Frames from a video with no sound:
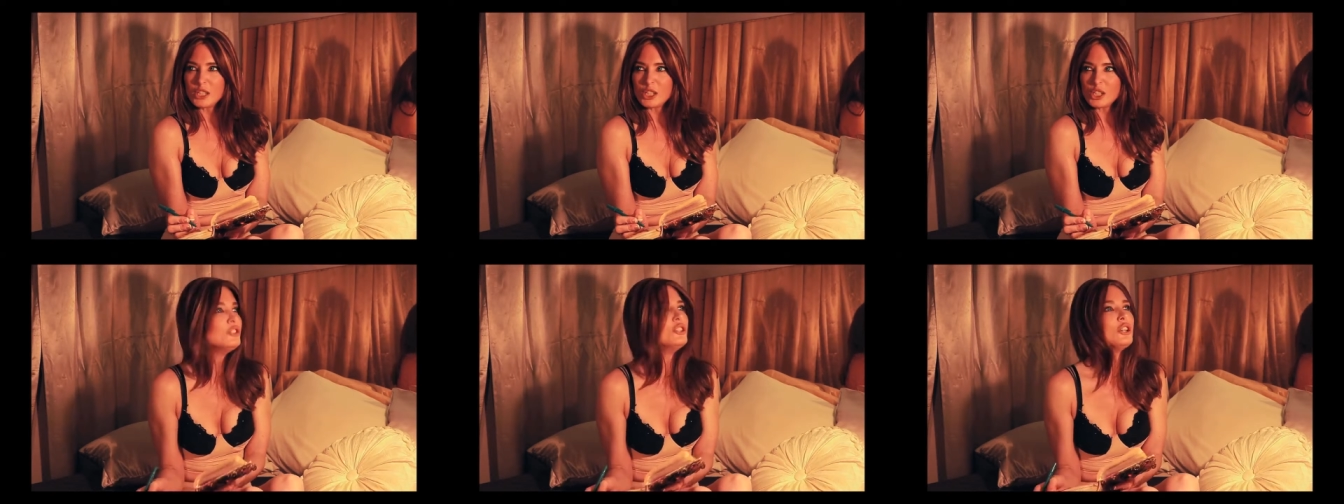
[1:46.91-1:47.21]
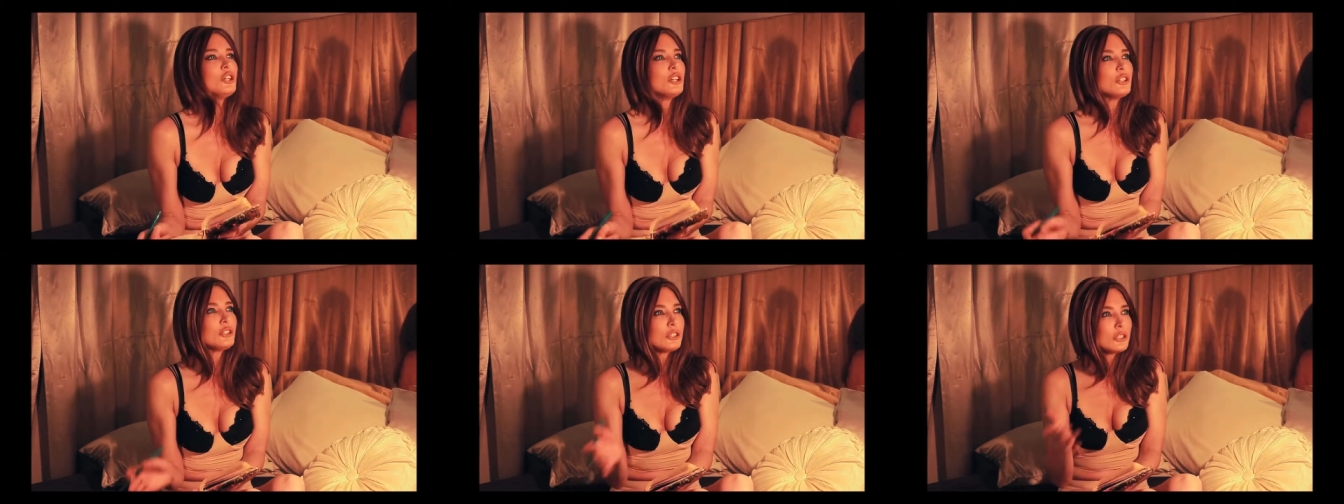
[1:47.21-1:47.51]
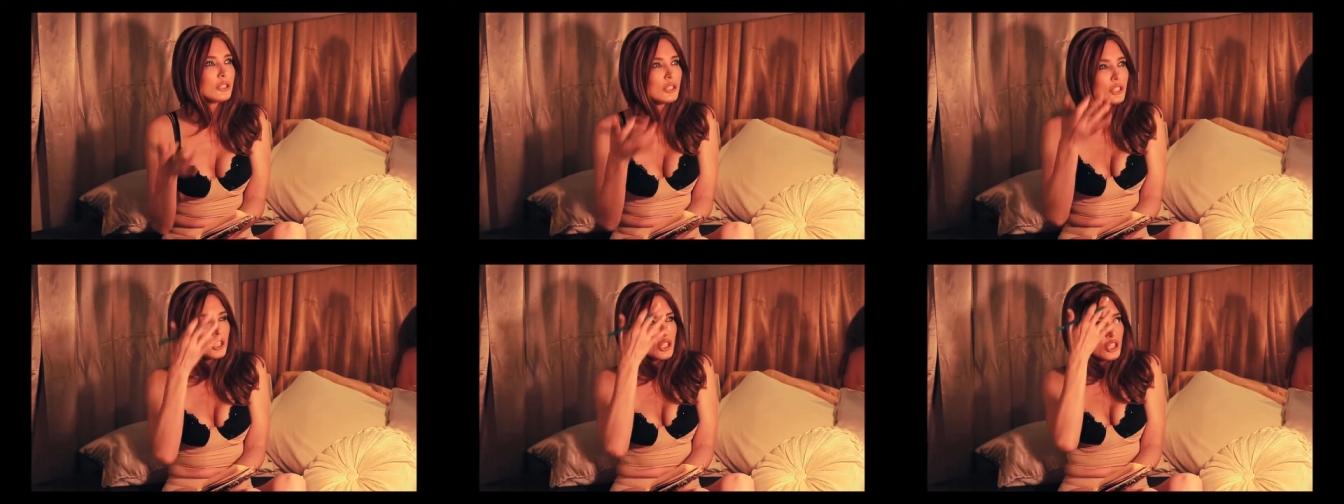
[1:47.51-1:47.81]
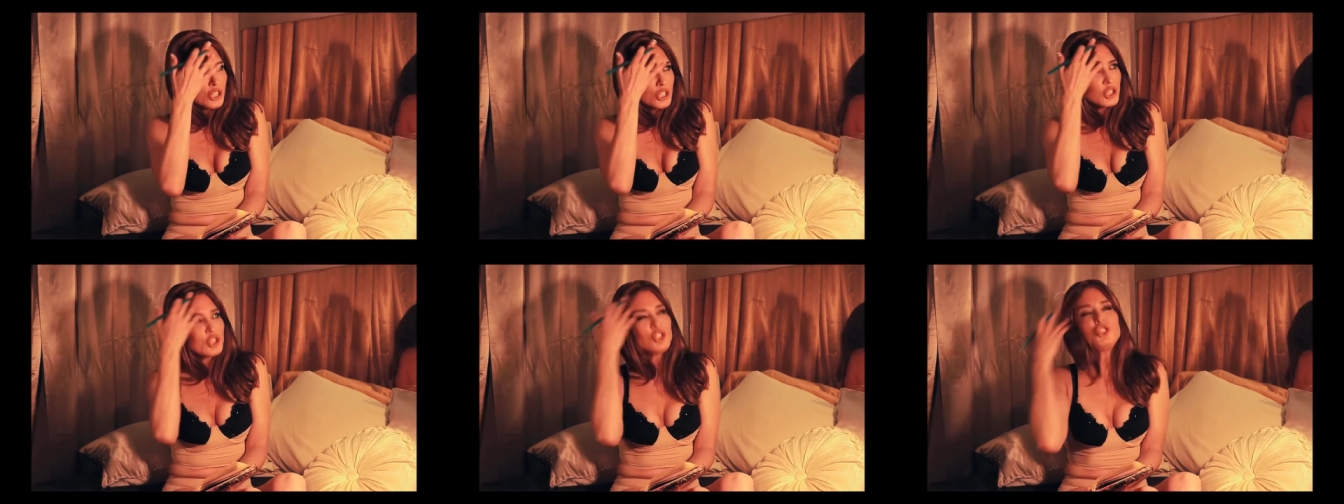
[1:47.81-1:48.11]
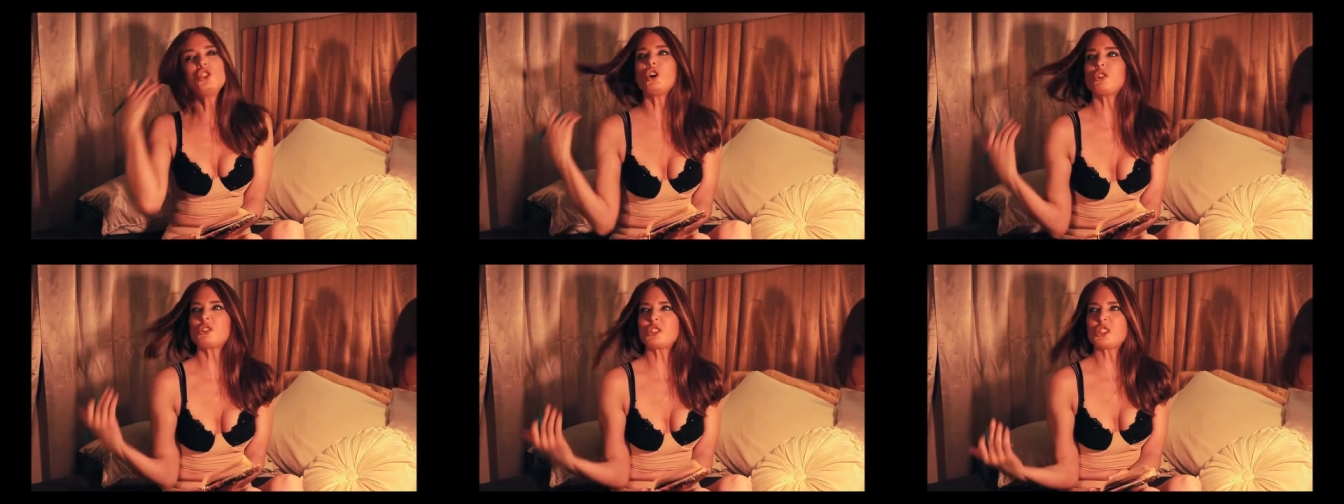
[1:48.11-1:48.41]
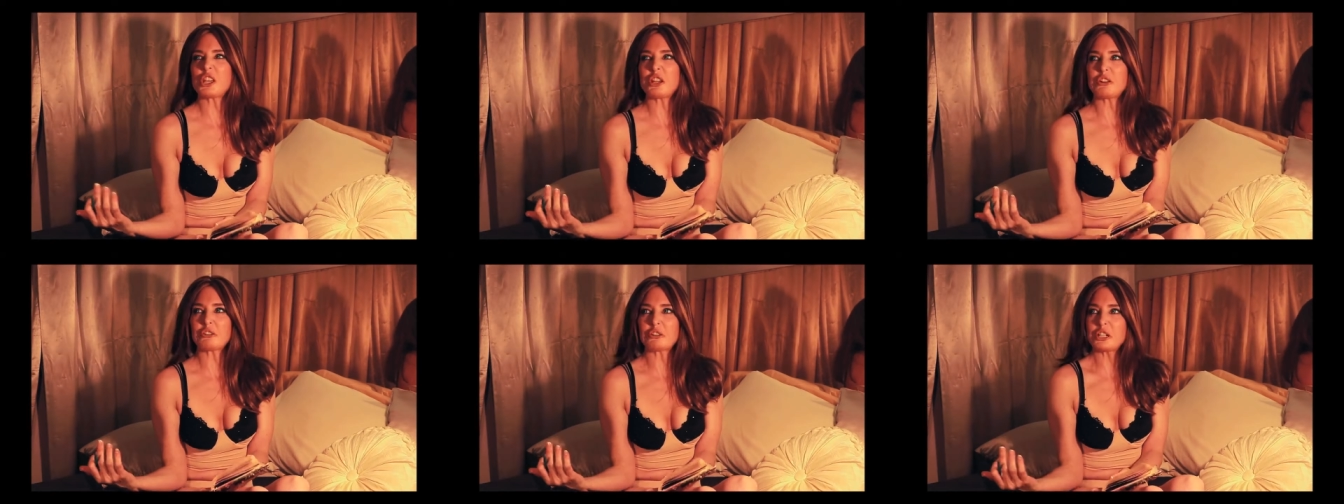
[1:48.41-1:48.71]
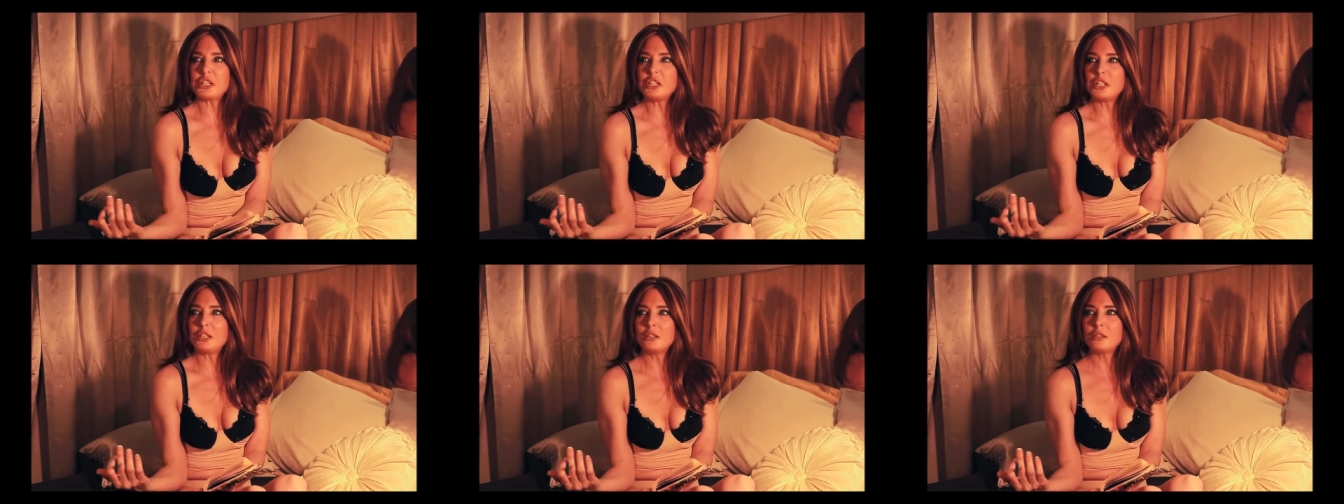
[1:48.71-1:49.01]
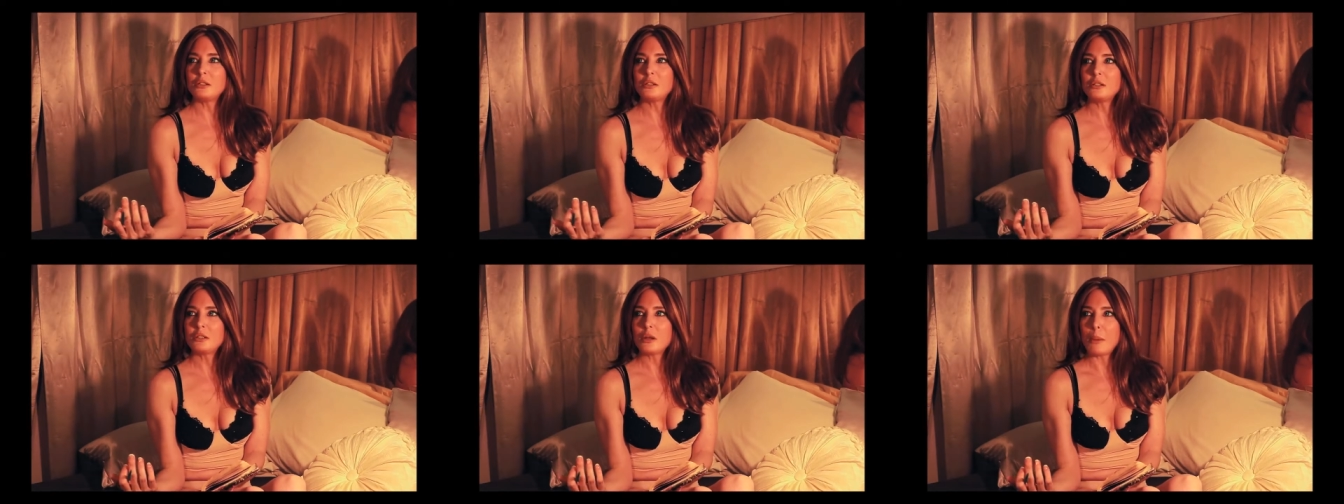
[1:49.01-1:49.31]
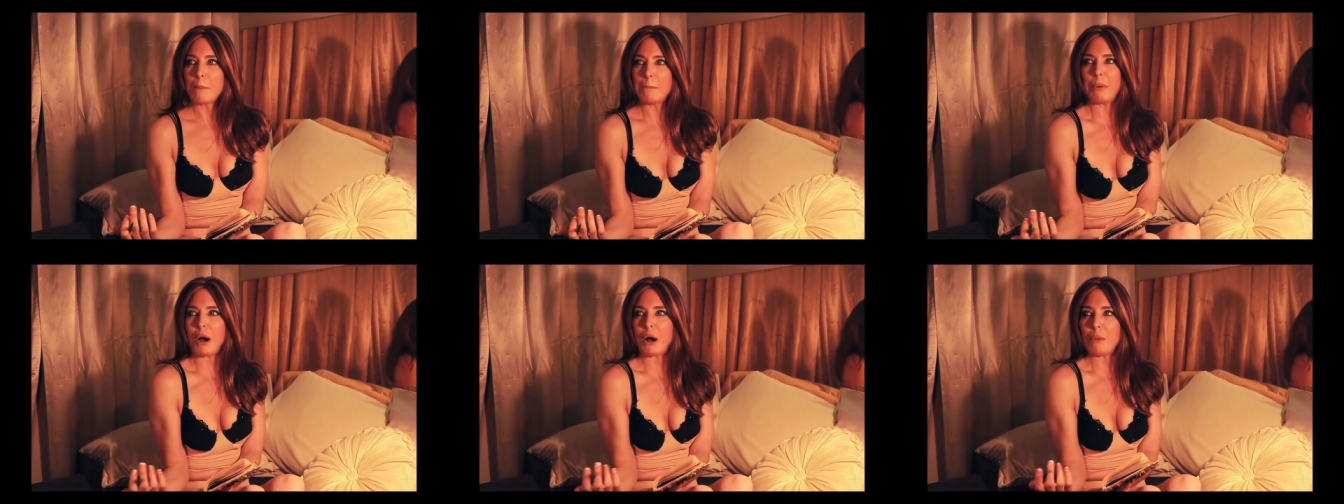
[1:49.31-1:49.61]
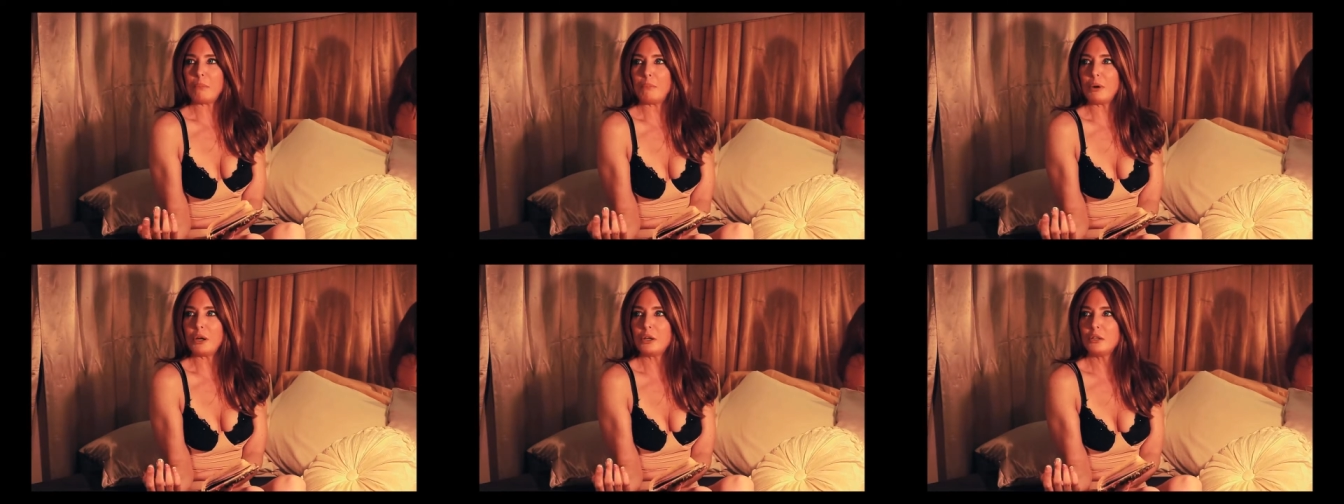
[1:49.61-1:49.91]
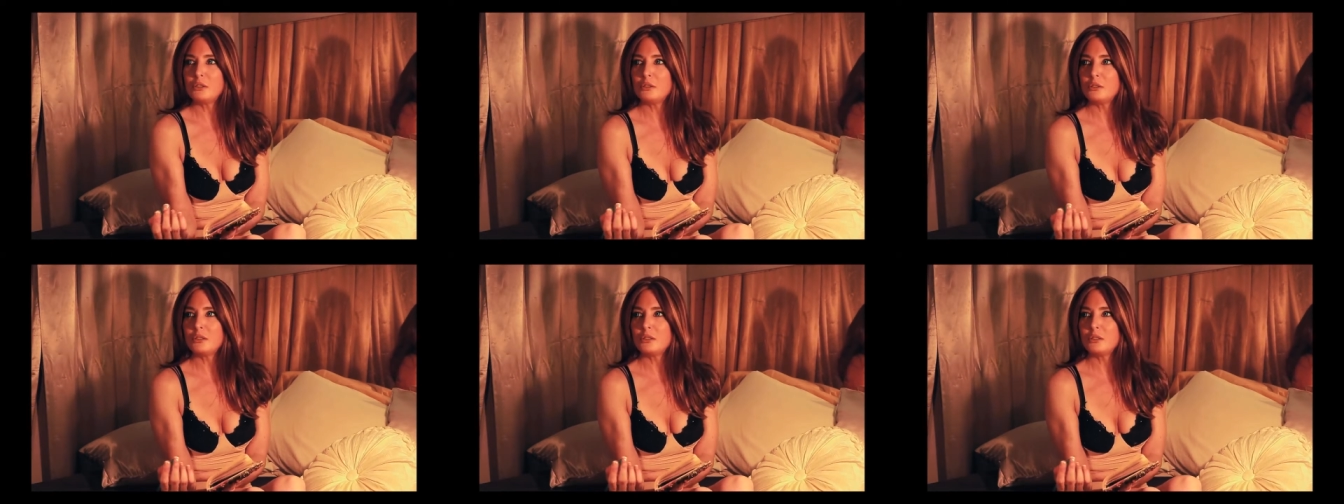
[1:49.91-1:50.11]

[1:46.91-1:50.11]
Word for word: No, no sorry, Bob.